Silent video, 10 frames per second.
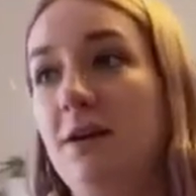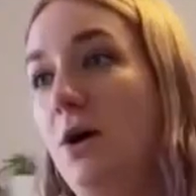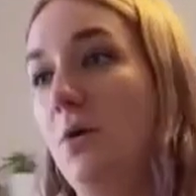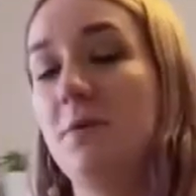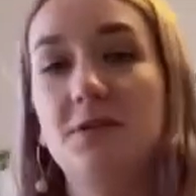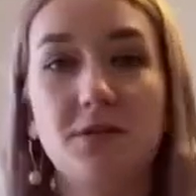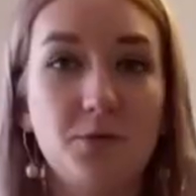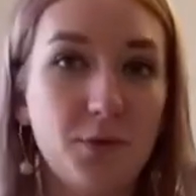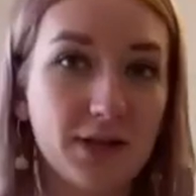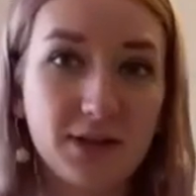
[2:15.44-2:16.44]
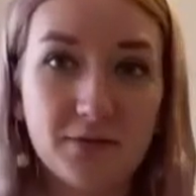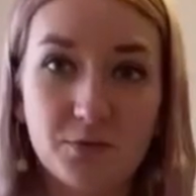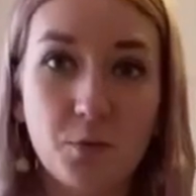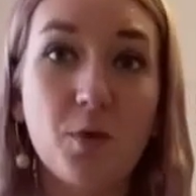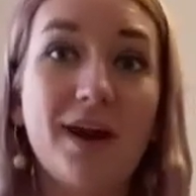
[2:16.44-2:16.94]
open to the will of
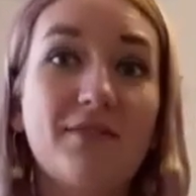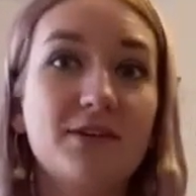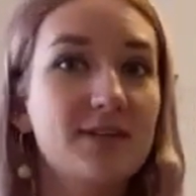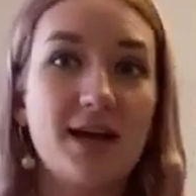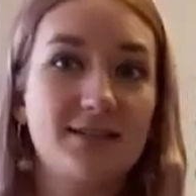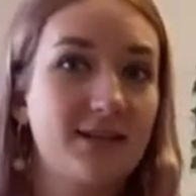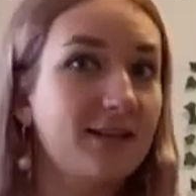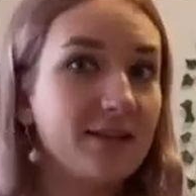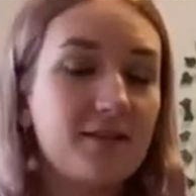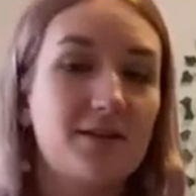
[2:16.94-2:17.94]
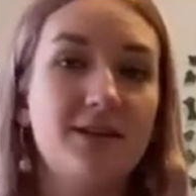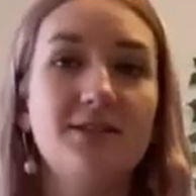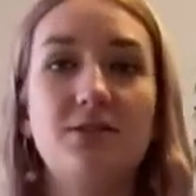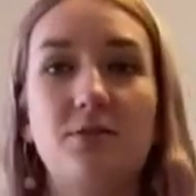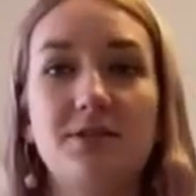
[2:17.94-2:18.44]
whatever sizing that there is.
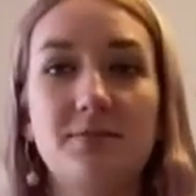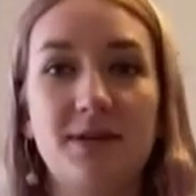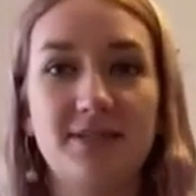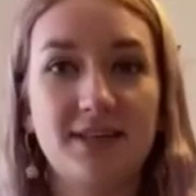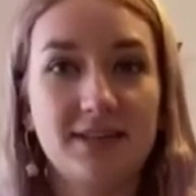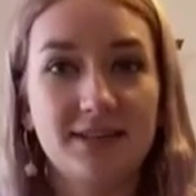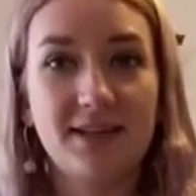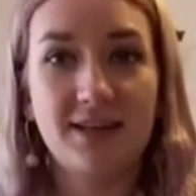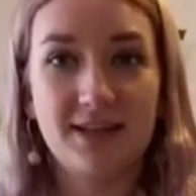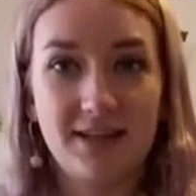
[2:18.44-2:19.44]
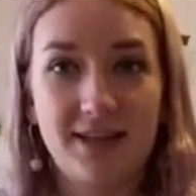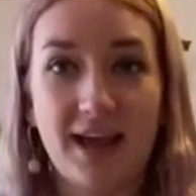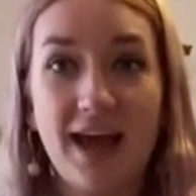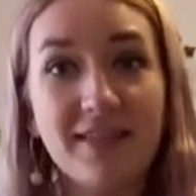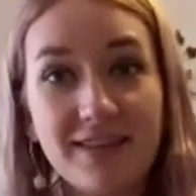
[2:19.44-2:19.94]
So it's amazing that they
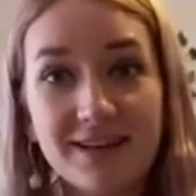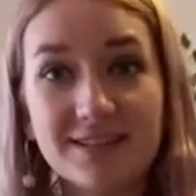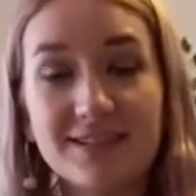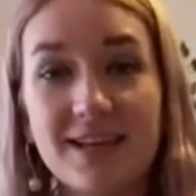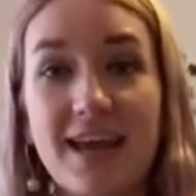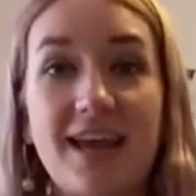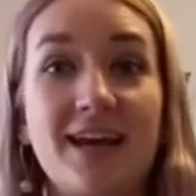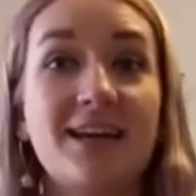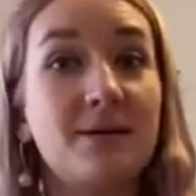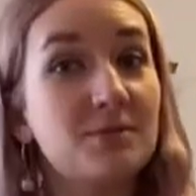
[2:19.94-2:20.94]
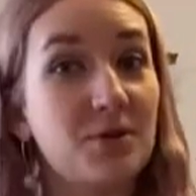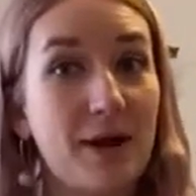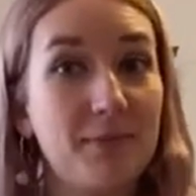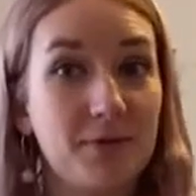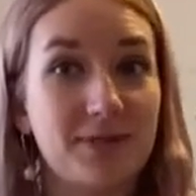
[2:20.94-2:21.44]
had this, and I'm so
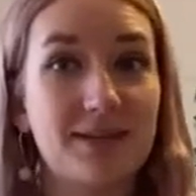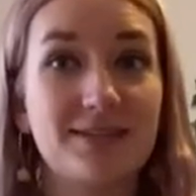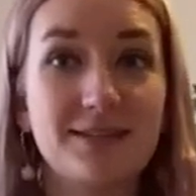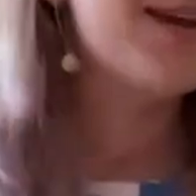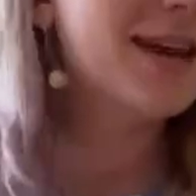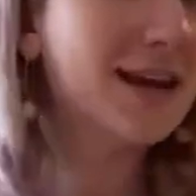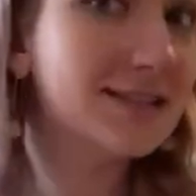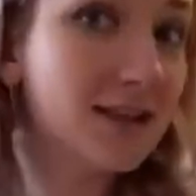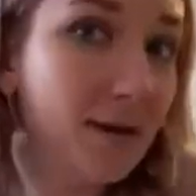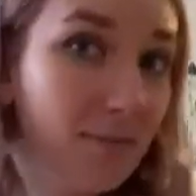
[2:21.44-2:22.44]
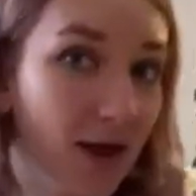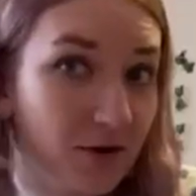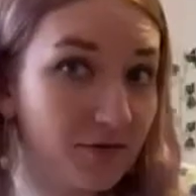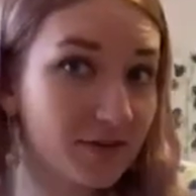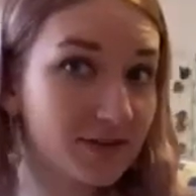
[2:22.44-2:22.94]
happy with this. Next up,
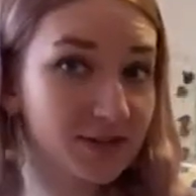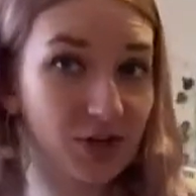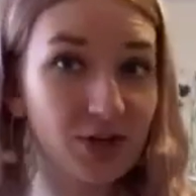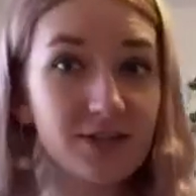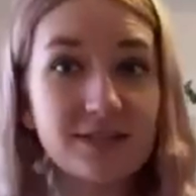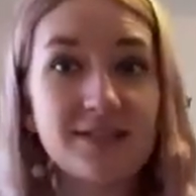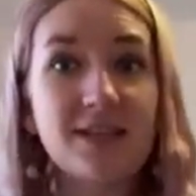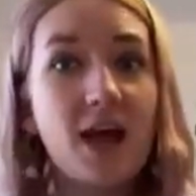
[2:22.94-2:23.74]
out of the skirts,